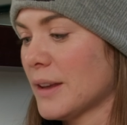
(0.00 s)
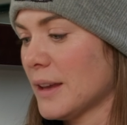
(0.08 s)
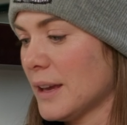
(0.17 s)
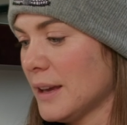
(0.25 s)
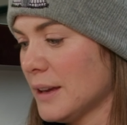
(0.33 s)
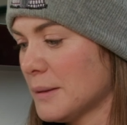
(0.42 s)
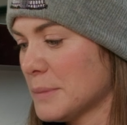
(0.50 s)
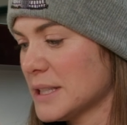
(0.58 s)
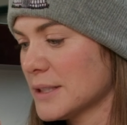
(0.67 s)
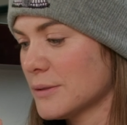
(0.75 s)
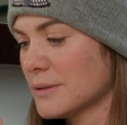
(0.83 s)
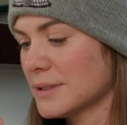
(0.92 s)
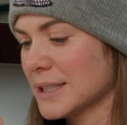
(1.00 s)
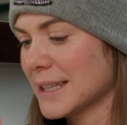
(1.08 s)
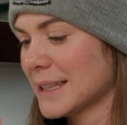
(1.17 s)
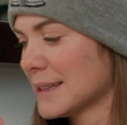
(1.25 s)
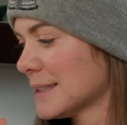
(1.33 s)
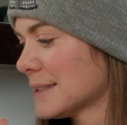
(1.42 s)
And my zone's
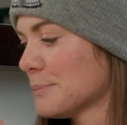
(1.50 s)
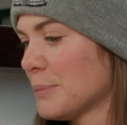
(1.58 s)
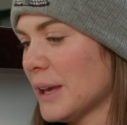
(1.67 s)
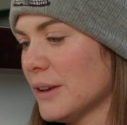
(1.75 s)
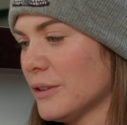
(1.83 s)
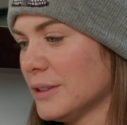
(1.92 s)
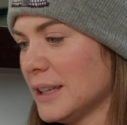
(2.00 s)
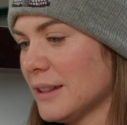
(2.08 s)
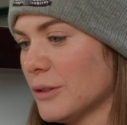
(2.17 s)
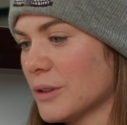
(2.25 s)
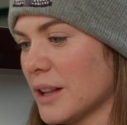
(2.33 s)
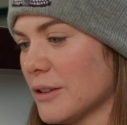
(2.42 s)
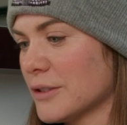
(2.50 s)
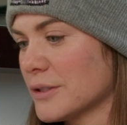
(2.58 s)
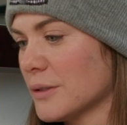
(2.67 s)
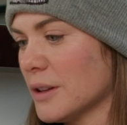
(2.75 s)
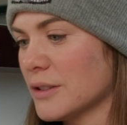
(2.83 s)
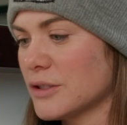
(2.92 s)
like this pale yellow color,
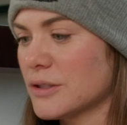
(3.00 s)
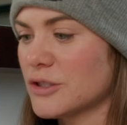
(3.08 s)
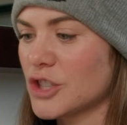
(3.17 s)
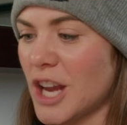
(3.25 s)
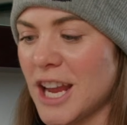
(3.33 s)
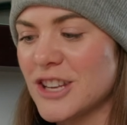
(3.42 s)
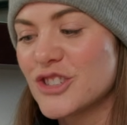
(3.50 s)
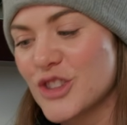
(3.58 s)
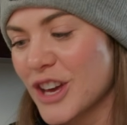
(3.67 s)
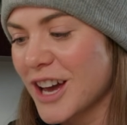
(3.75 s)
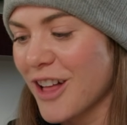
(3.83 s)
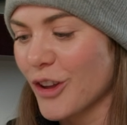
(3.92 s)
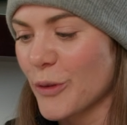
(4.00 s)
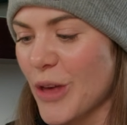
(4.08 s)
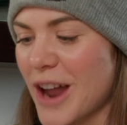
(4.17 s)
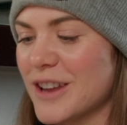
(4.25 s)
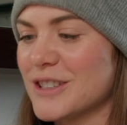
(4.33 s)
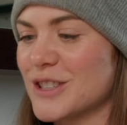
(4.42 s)
so I'll change the color.
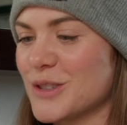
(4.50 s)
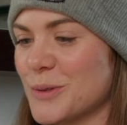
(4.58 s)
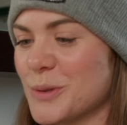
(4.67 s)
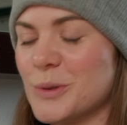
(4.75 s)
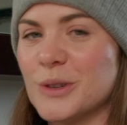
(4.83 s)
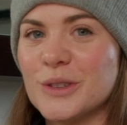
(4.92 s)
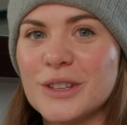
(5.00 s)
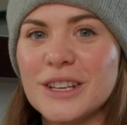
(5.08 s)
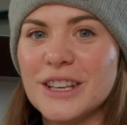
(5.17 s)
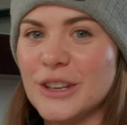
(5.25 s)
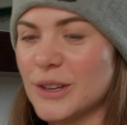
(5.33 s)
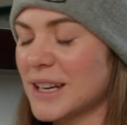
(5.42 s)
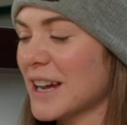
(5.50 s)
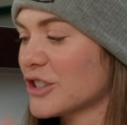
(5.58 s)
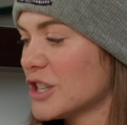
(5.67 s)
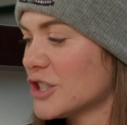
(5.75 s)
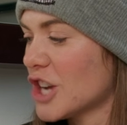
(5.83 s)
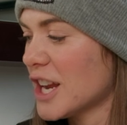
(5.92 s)
That is so cool. You can
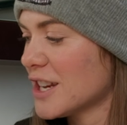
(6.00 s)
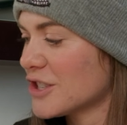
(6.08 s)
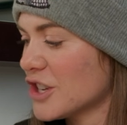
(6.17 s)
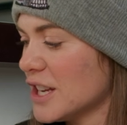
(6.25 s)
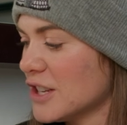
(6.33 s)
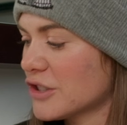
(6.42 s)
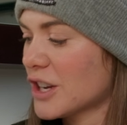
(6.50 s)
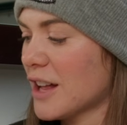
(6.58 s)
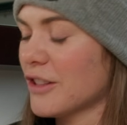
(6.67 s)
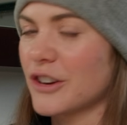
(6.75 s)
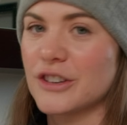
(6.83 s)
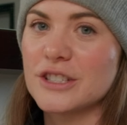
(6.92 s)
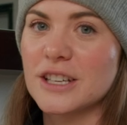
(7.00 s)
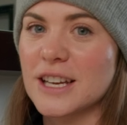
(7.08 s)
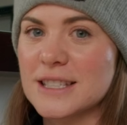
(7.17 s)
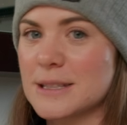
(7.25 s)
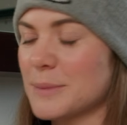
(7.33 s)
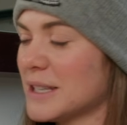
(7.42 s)
actually change each color to
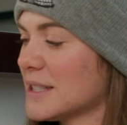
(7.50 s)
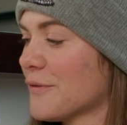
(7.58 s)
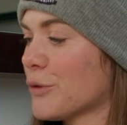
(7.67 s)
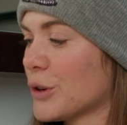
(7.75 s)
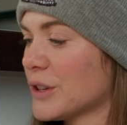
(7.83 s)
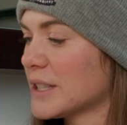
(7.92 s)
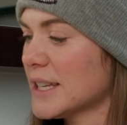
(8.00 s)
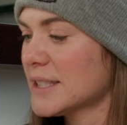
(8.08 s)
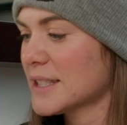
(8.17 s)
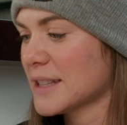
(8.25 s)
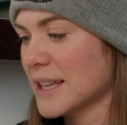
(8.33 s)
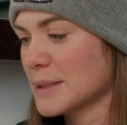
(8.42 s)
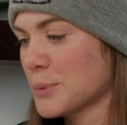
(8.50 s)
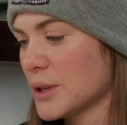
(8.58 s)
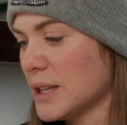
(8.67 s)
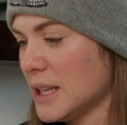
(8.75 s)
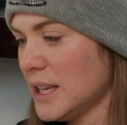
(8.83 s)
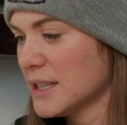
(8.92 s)
customize it for your disc. That's
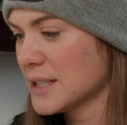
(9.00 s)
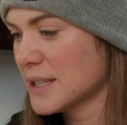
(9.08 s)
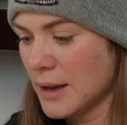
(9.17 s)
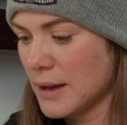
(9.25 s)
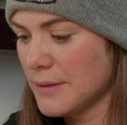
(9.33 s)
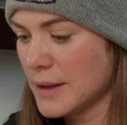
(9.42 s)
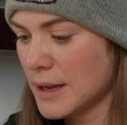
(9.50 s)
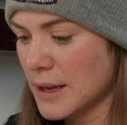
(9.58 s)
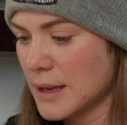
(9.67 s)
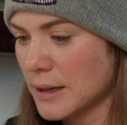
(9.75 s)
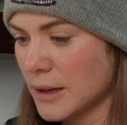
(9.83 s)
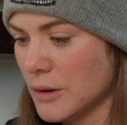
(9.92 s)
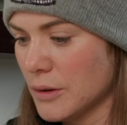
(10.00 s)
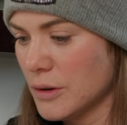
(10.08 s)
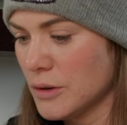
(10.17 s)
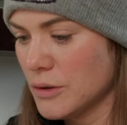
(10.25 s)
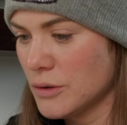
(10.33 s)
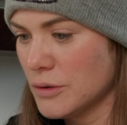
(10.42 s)
pretty neat. And then go
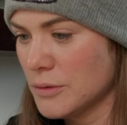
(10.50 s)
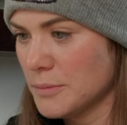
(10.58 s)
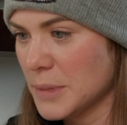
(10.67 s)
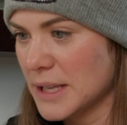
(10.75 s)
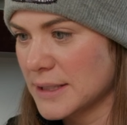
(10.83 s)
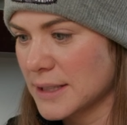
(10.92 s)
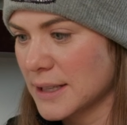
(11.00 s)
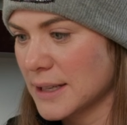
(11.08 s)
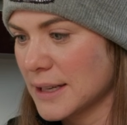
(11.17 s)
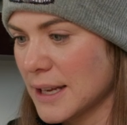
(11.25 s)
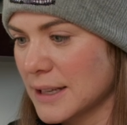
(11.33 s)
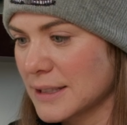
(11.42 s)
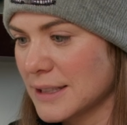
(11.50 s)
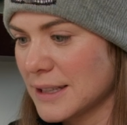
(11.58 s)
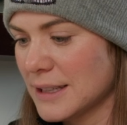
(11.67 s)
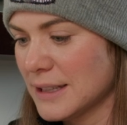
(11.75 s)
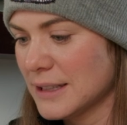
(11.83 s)
home, it's connected.